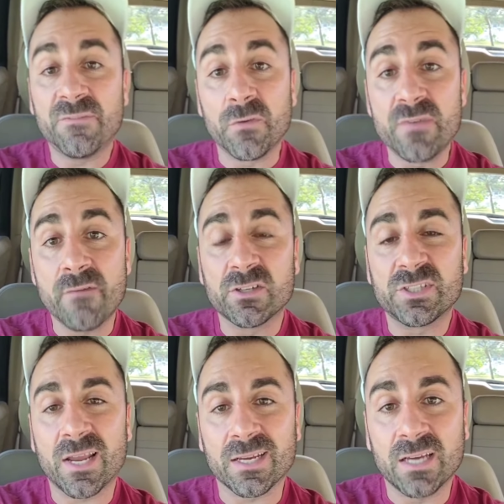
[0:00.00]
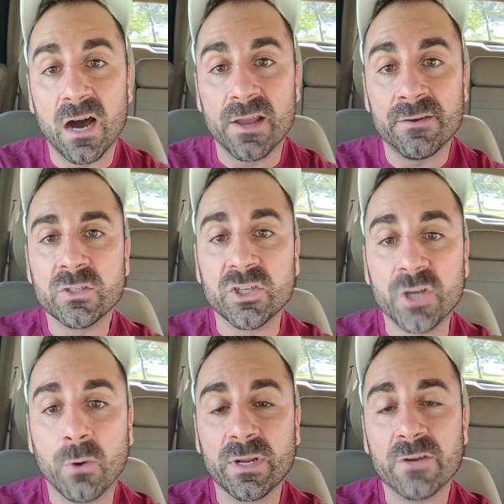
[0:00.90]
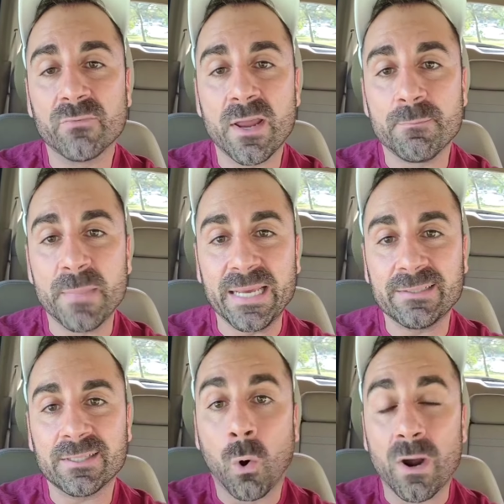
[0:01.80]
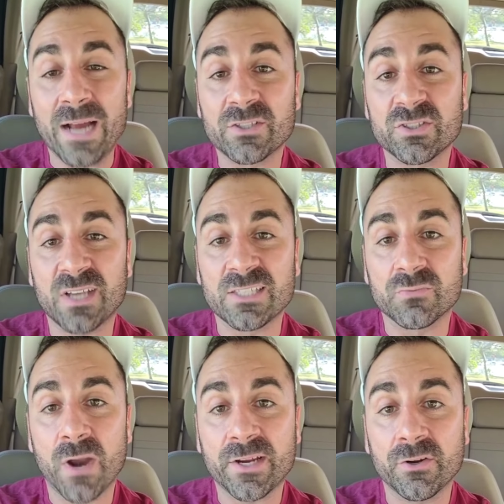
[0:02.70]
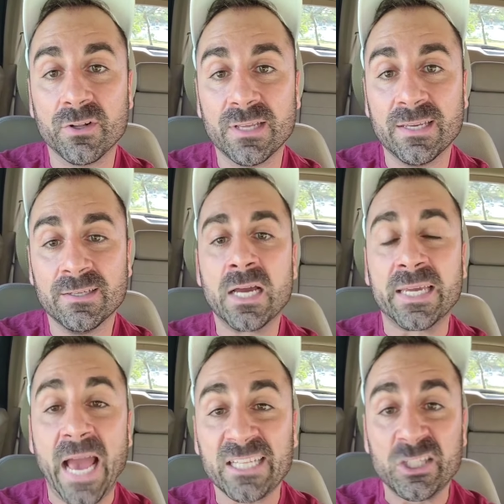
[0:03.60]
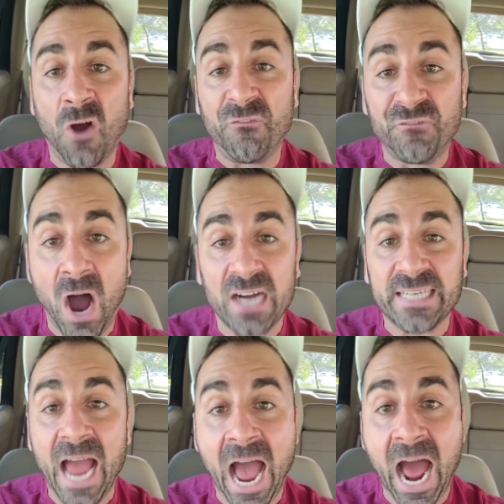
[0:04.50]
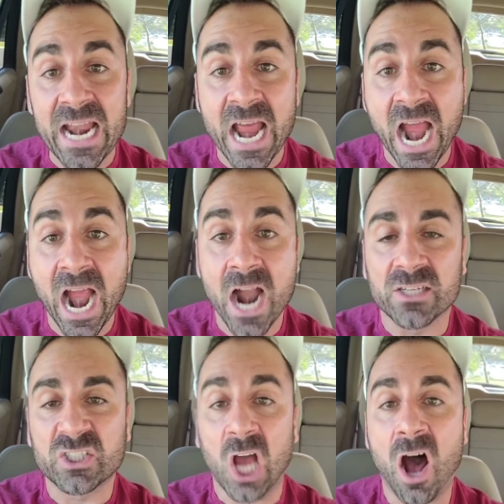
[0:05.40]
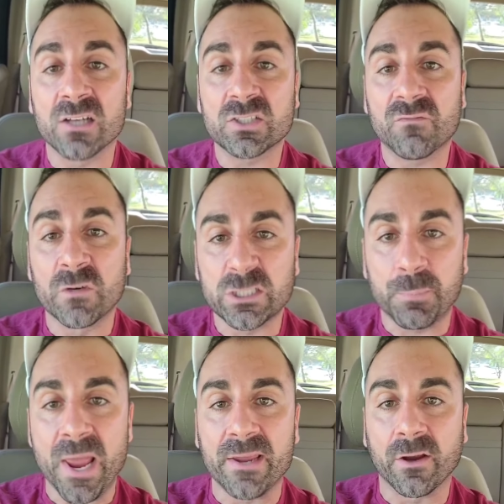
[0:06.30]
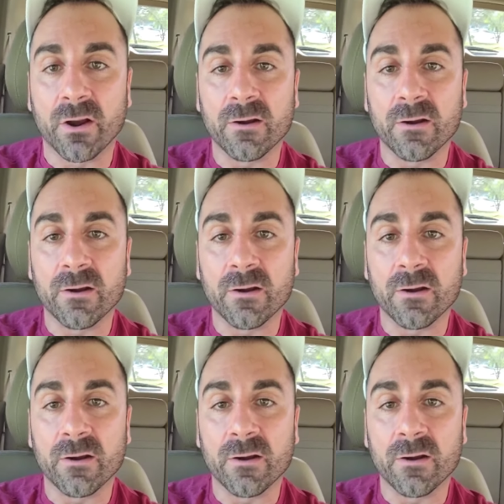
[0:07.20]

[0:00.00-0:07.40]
If you've never shot a gun, you don't eat red meat, or exercise regularly, get the fuck out of here! Sauce for Speaker.